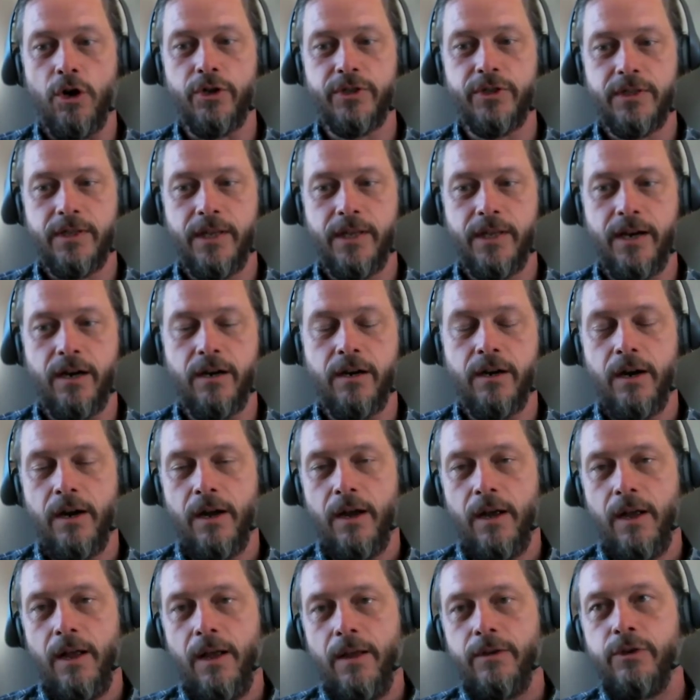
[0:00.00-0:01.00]
cost there.
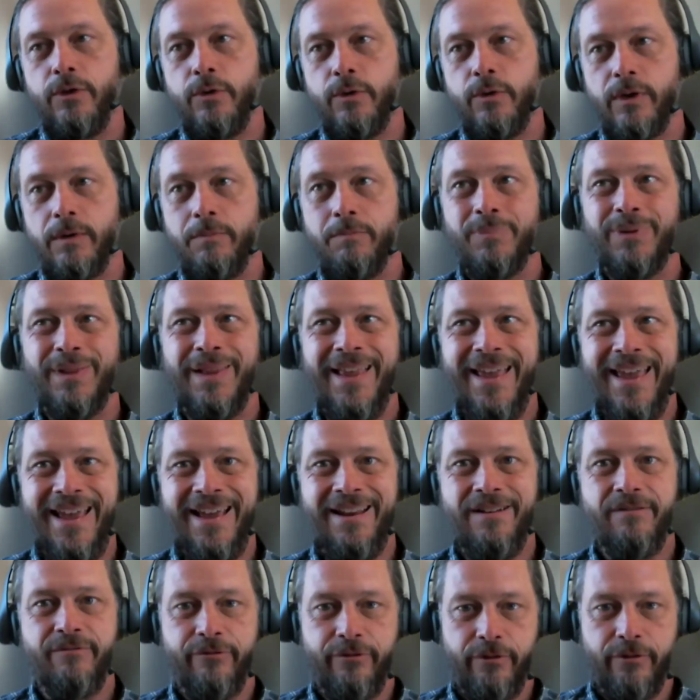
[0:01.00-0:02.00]
You can
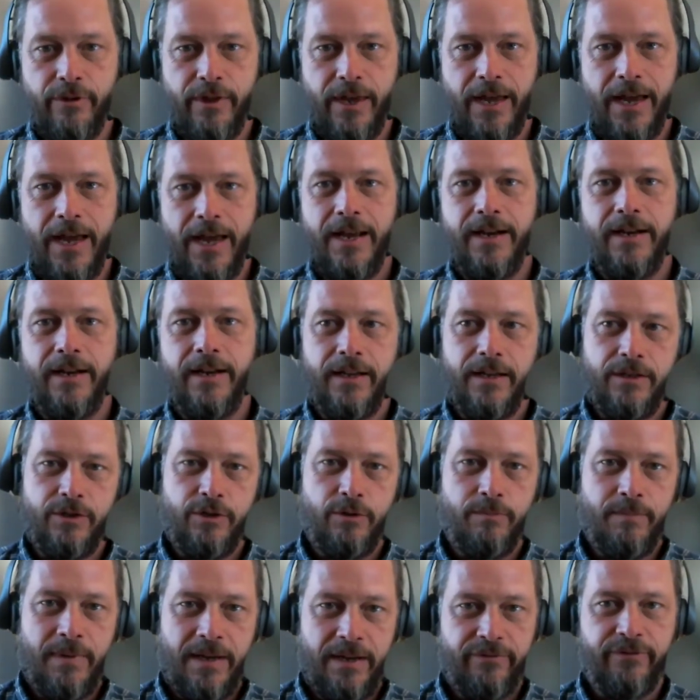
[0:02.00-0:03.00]
plan for that
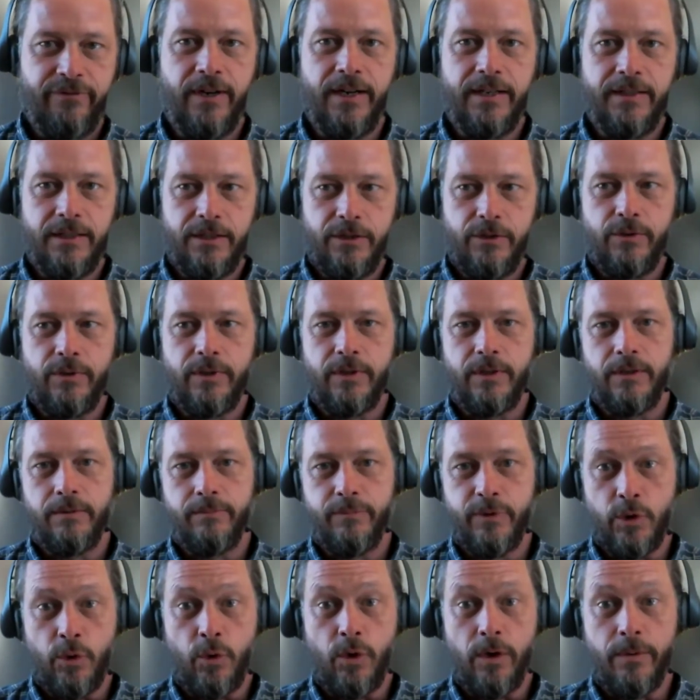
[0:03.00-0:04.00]
and you may find that you can
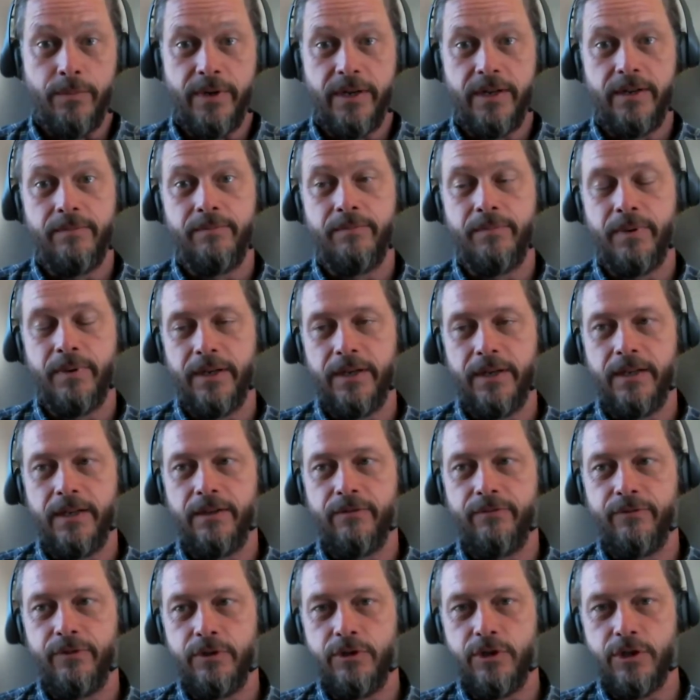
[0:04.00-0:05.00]
absorb it. But
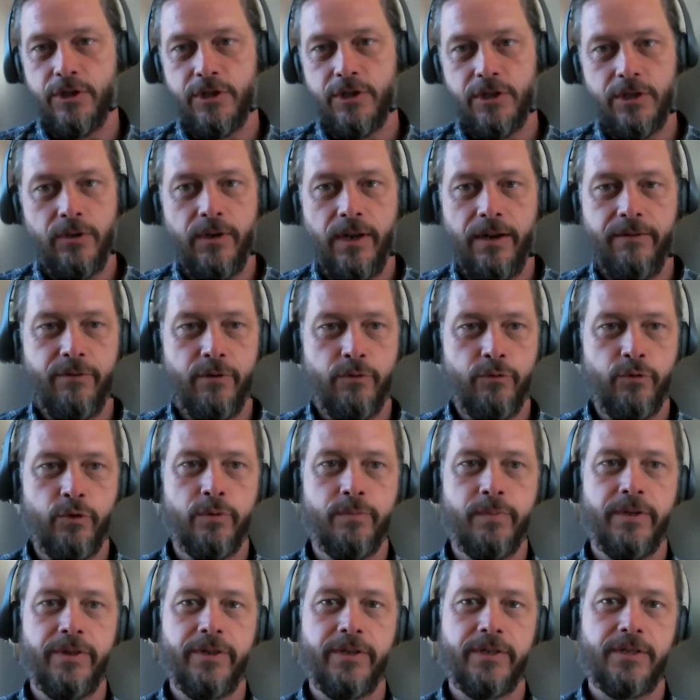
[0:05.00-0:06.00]
if you just don't have the
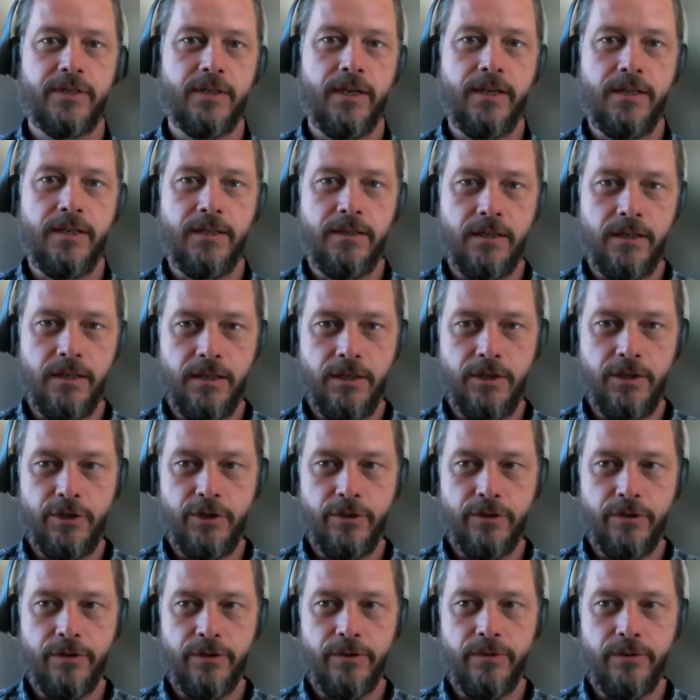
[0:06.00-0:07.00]
room on the site to
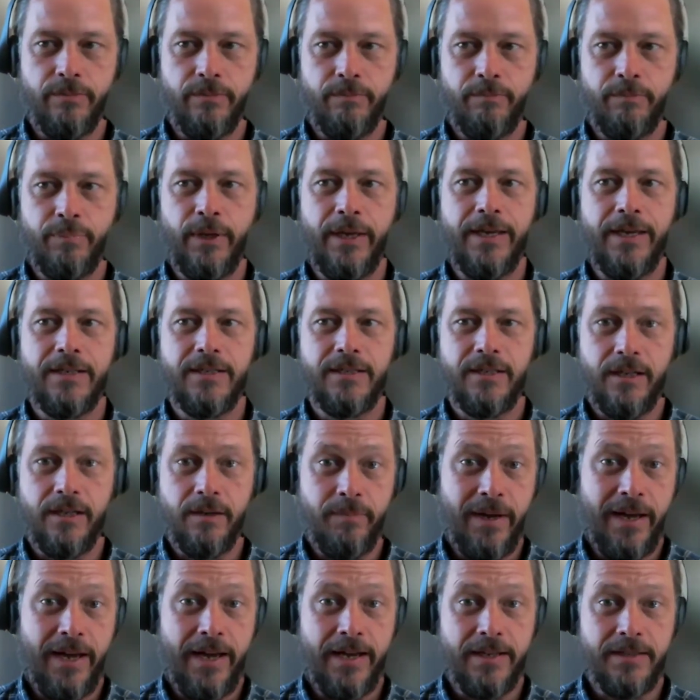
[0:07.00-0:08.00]
hit your planned
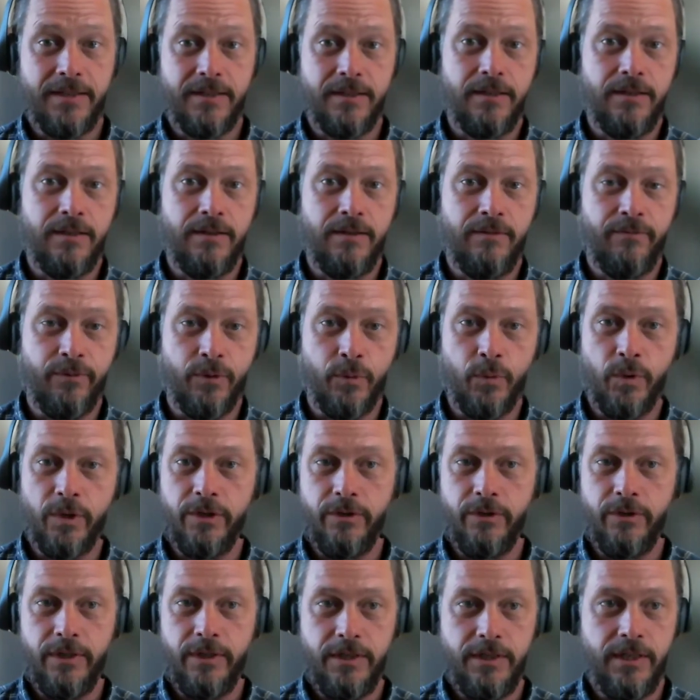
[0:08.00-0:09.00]
capacity for
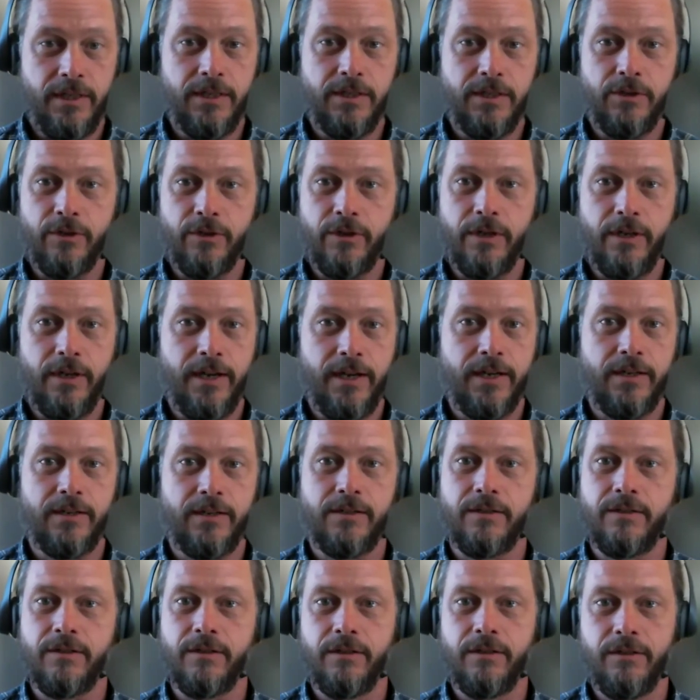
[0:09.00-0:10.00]
what you need to
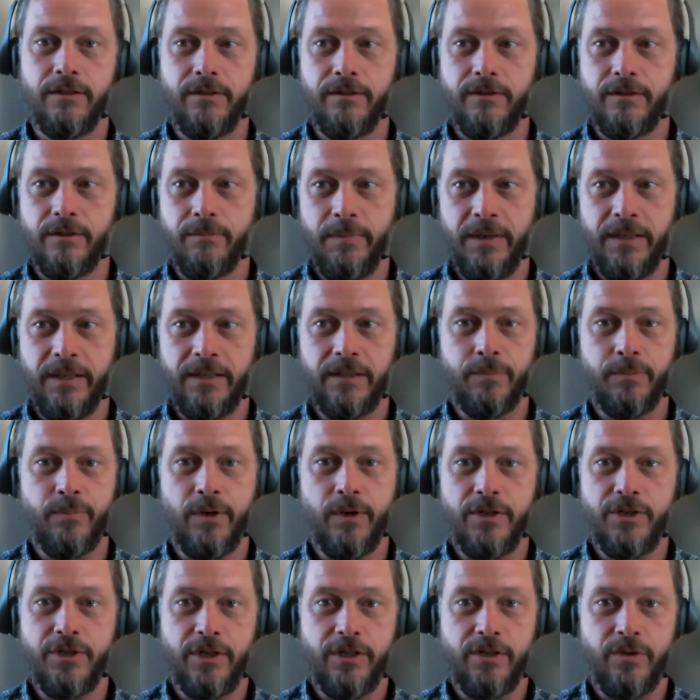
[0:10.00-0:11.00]
interconnect to make the
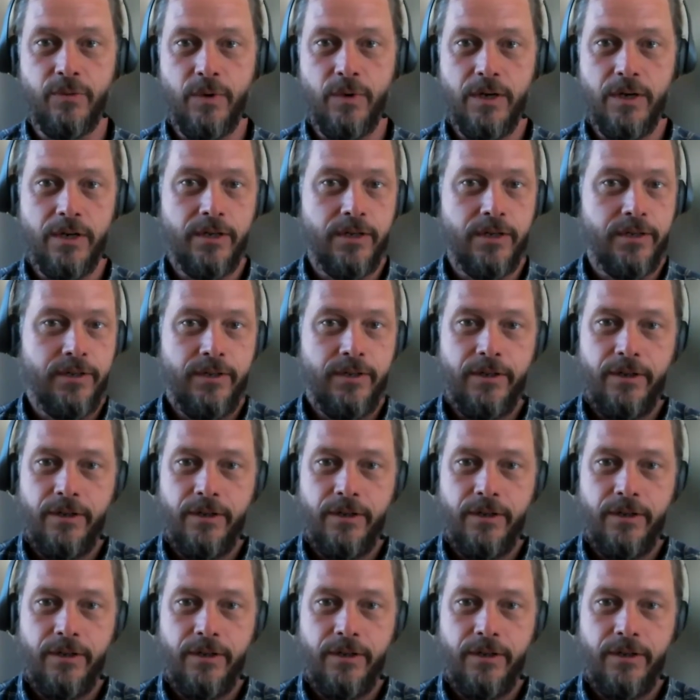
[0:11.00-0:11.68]
project work,